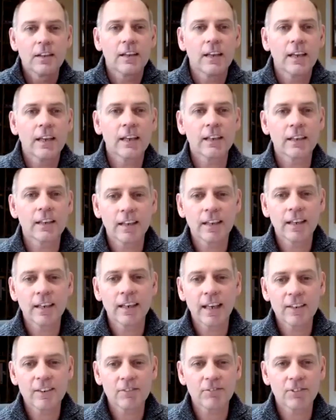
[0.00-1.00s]
in
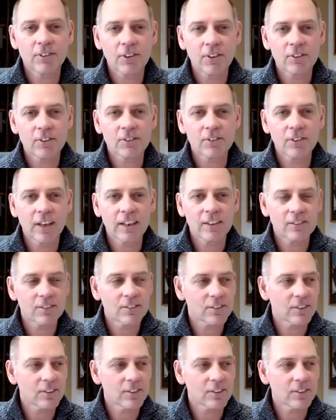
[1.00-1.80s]
our different contexts.